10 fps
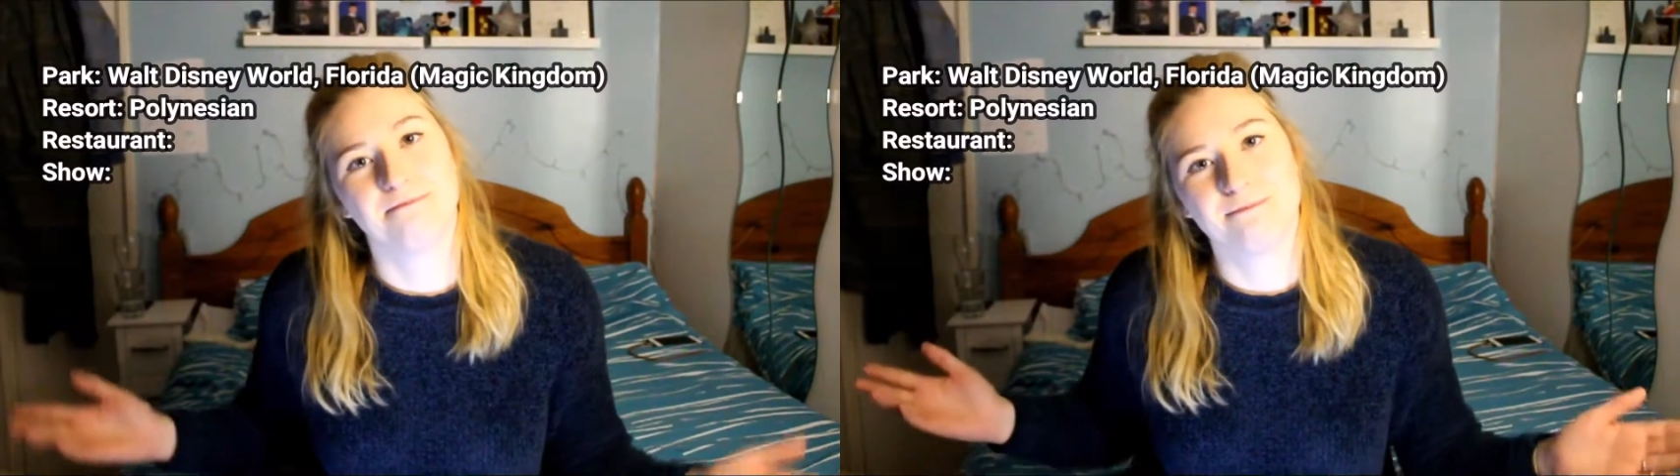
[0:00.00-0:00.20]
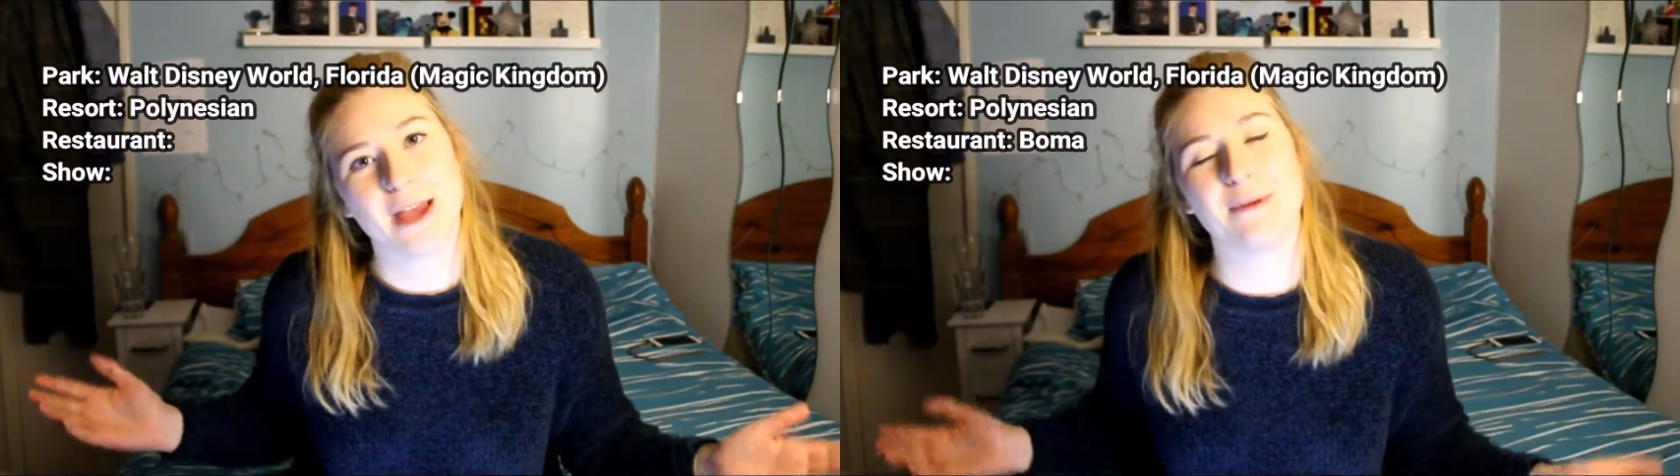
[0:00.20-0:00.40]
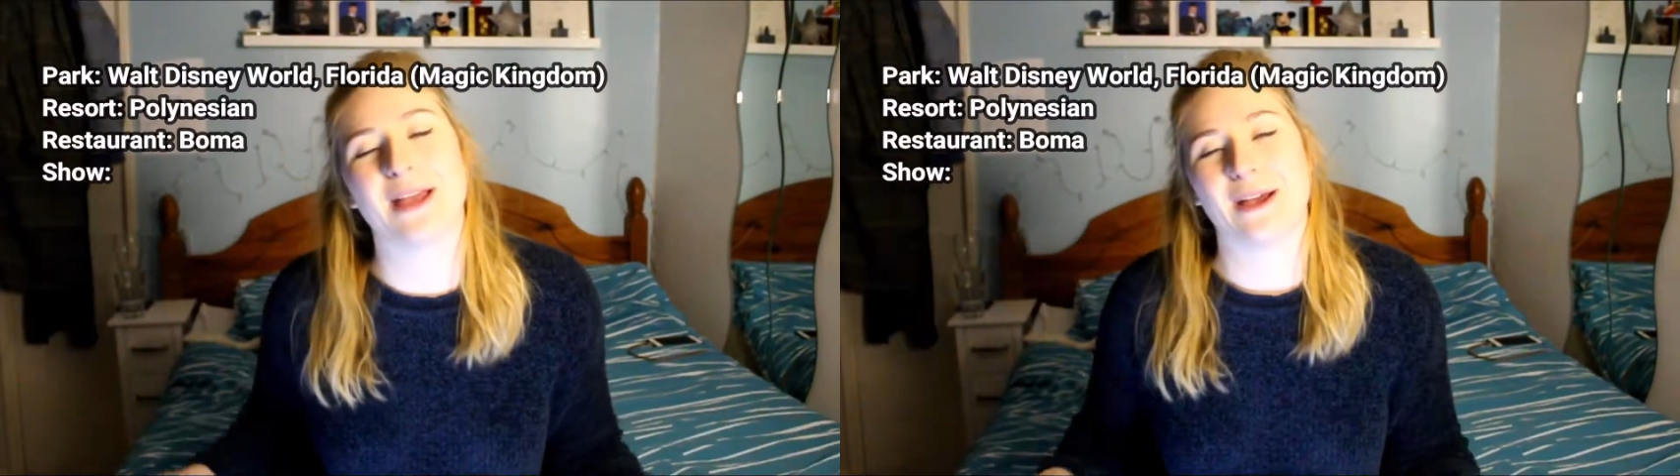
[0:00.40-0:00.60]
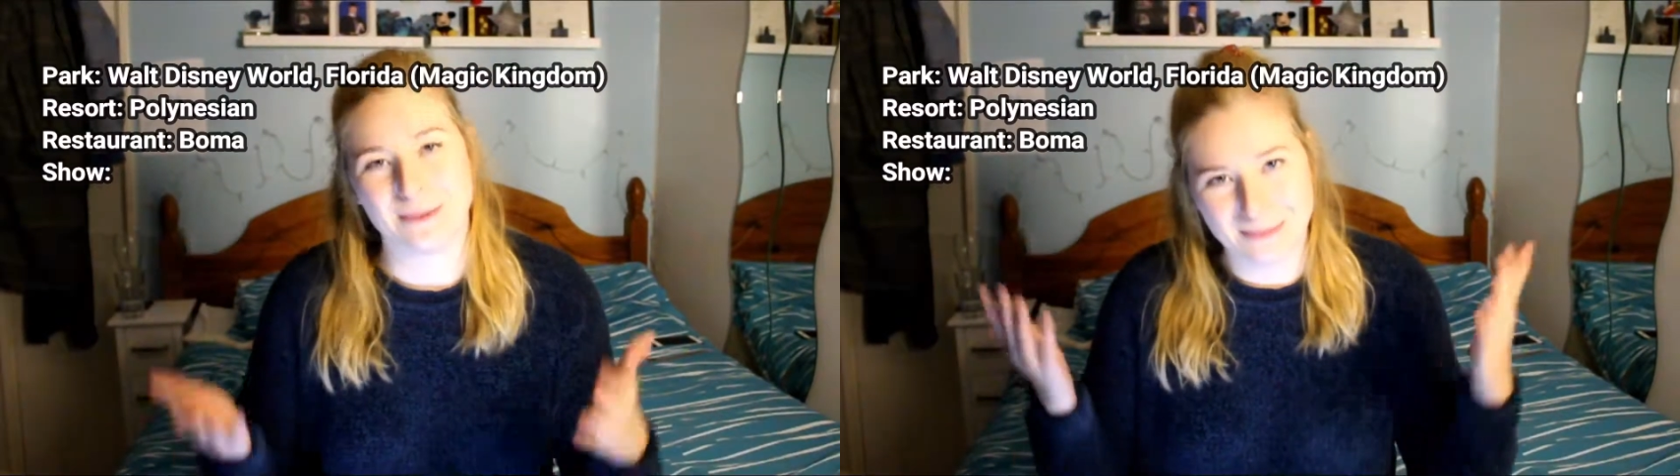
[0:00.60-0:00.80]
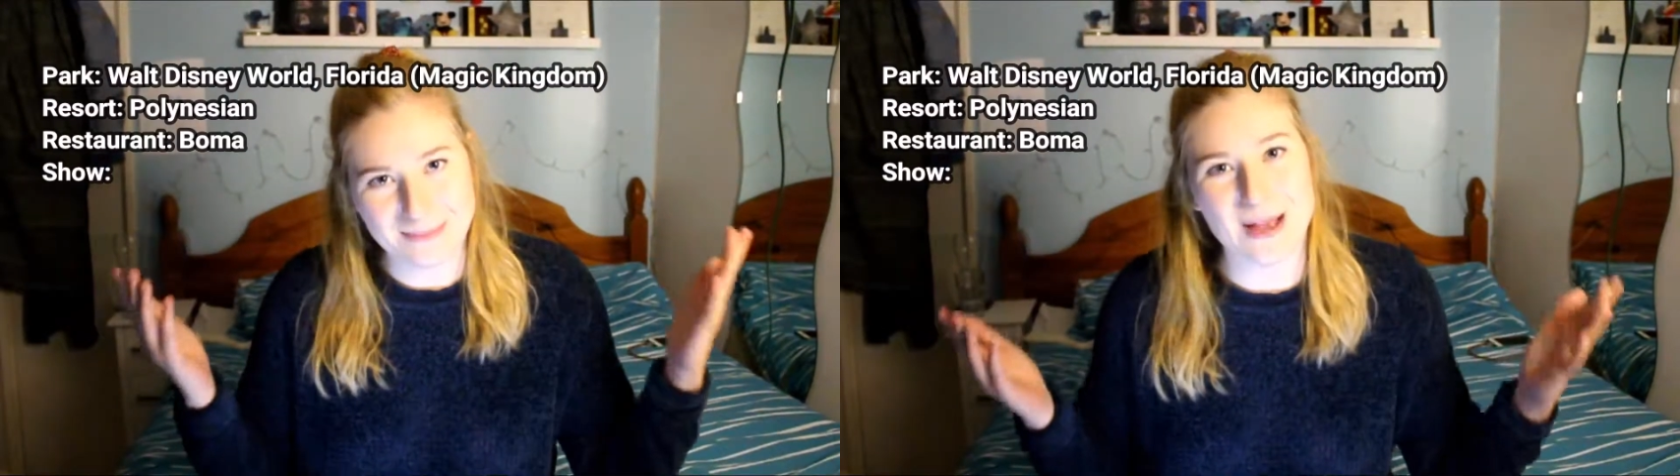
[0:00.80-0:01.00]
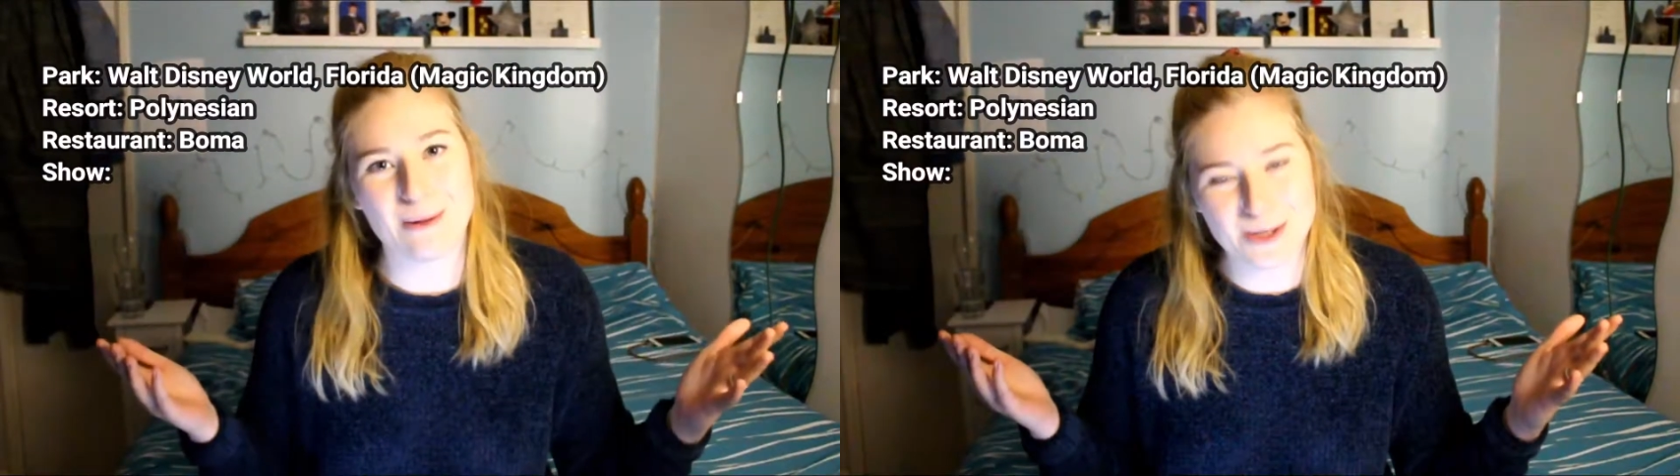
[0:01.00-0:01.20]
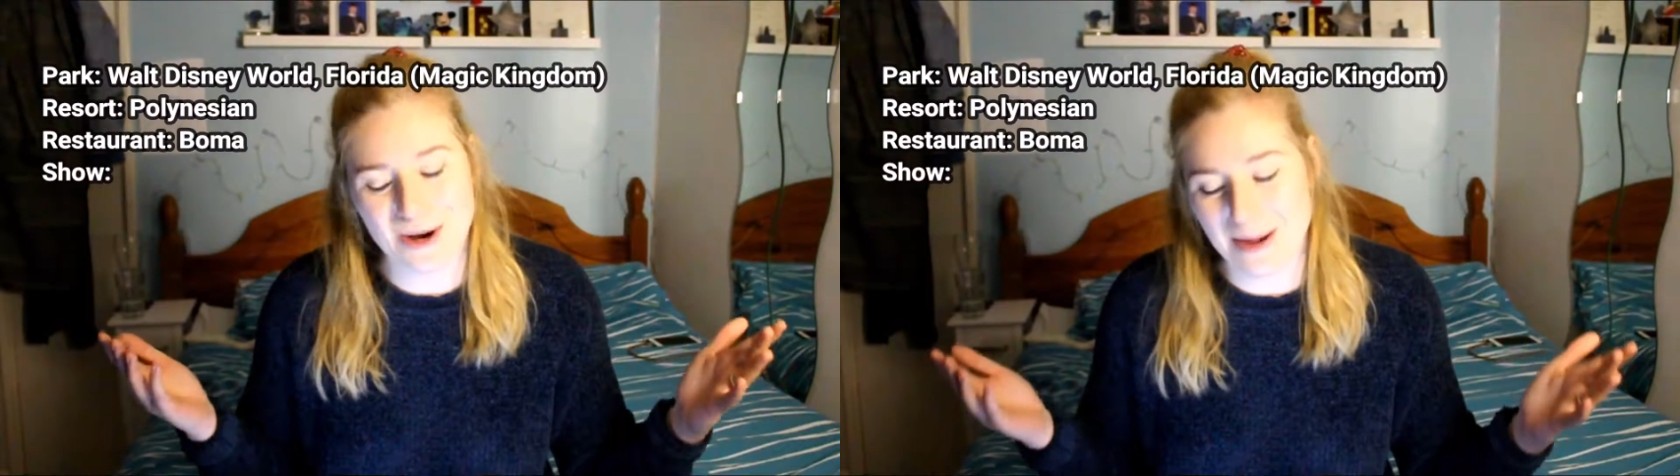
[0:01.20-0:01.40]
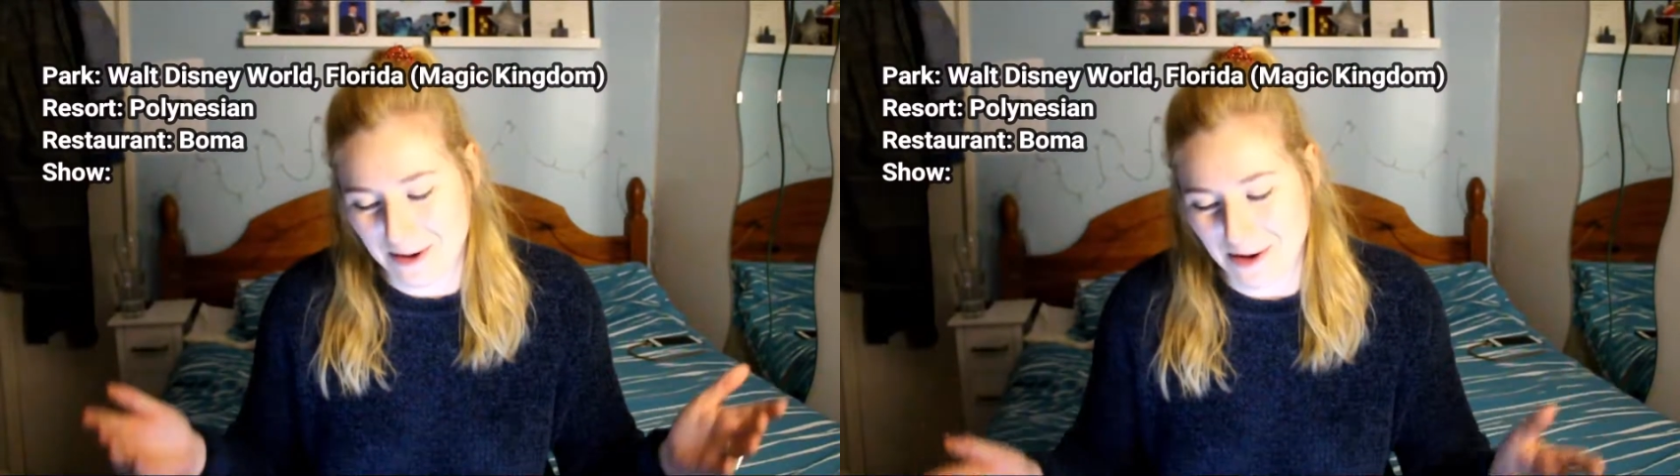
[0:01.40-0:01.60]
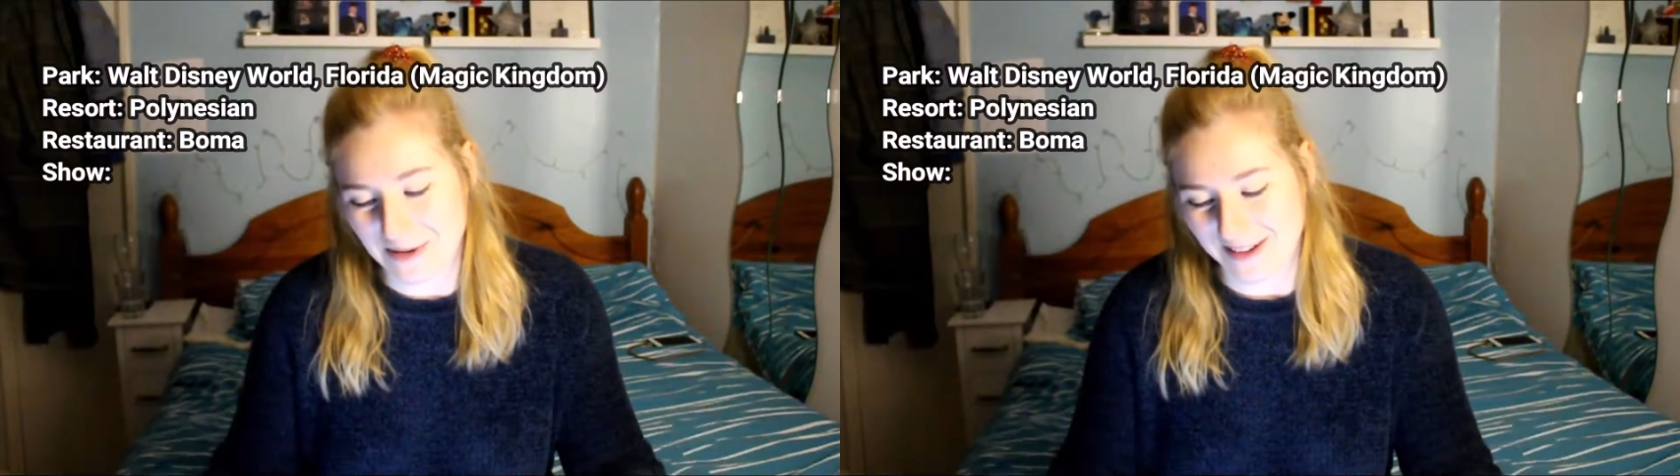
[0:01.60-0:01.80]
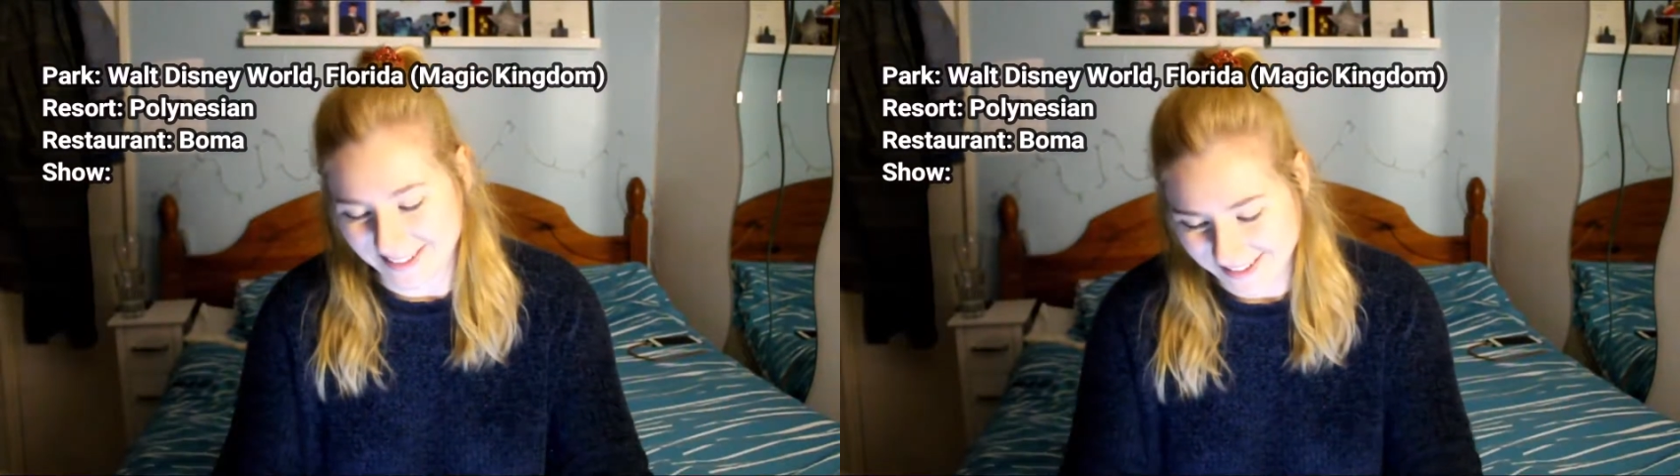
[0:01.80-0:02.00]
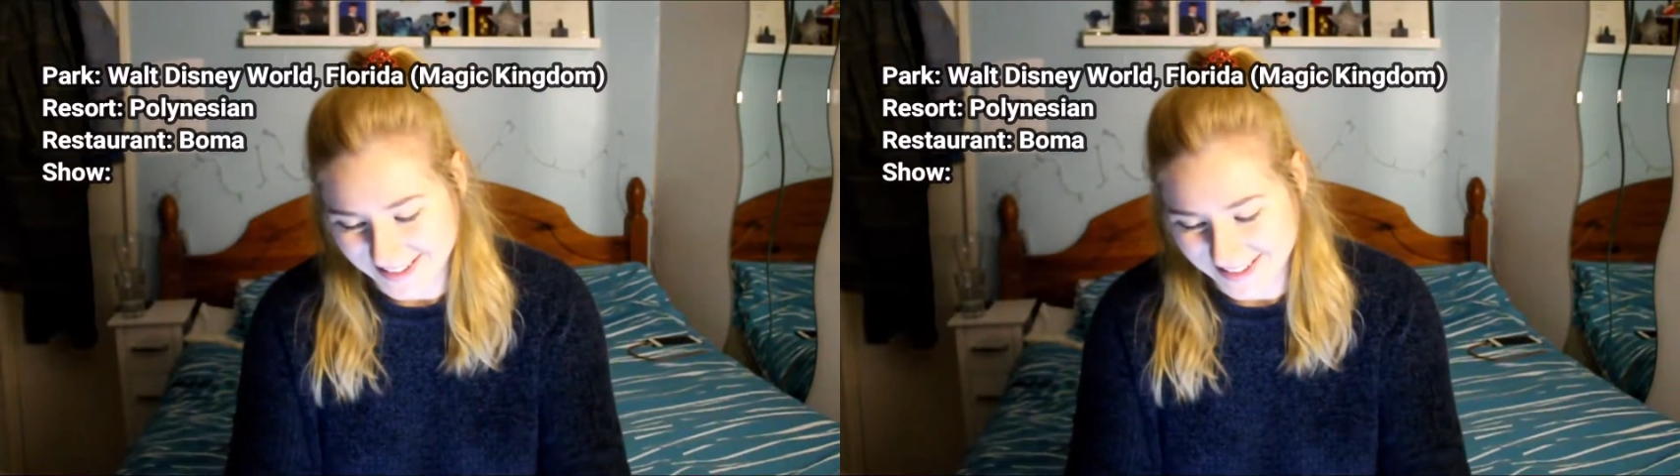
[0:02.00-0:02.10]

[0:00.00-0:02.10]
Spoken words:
There we go. I will try Boma,